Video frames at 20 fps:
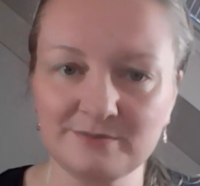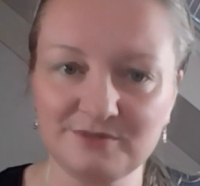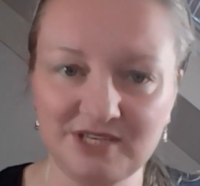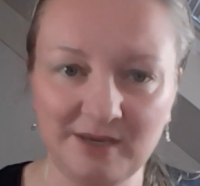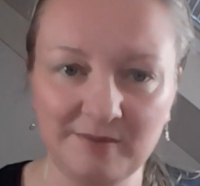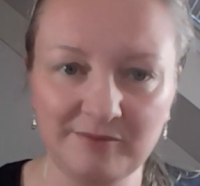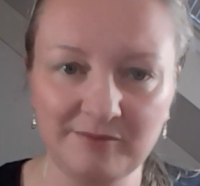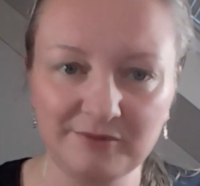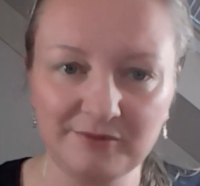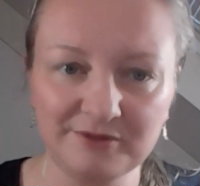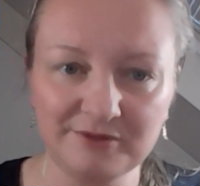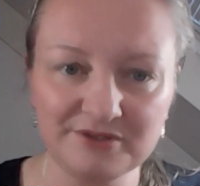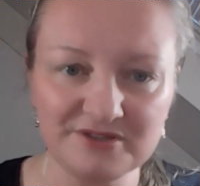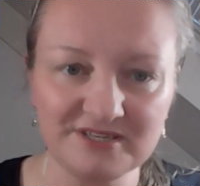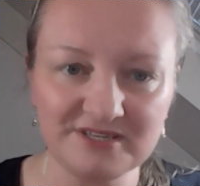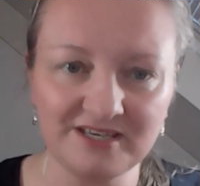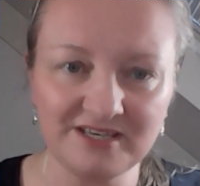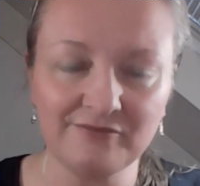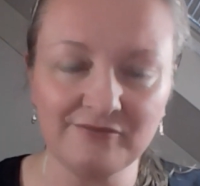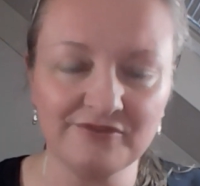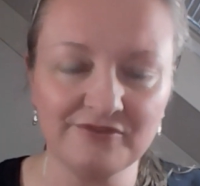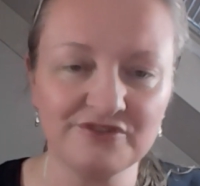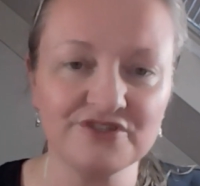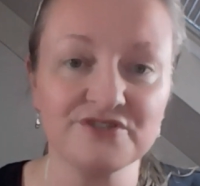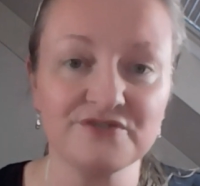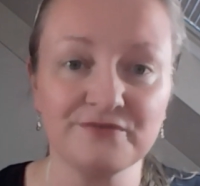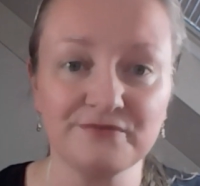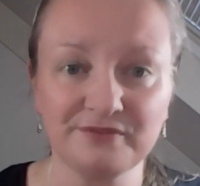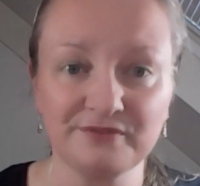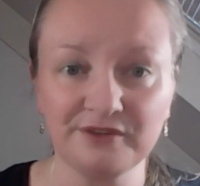time for yourself and
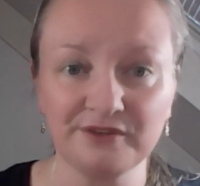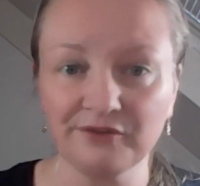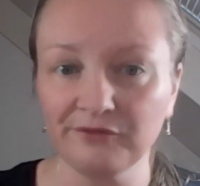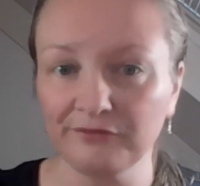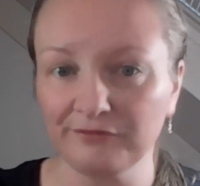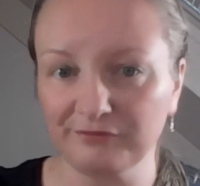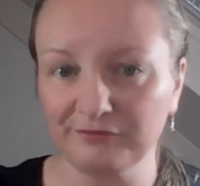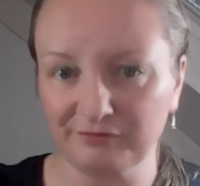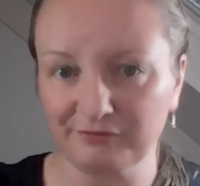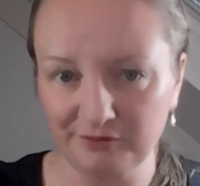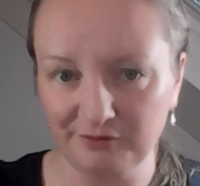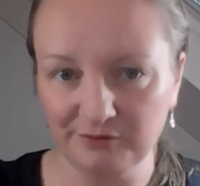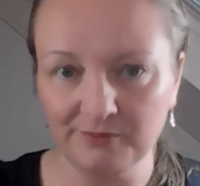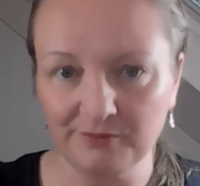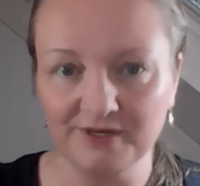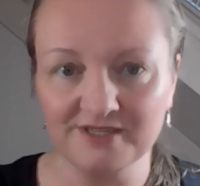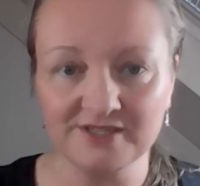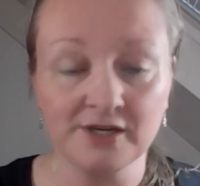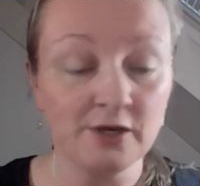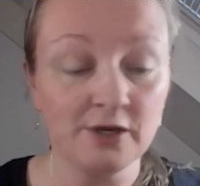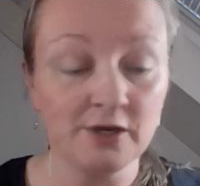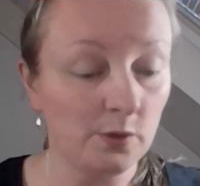just feel through it,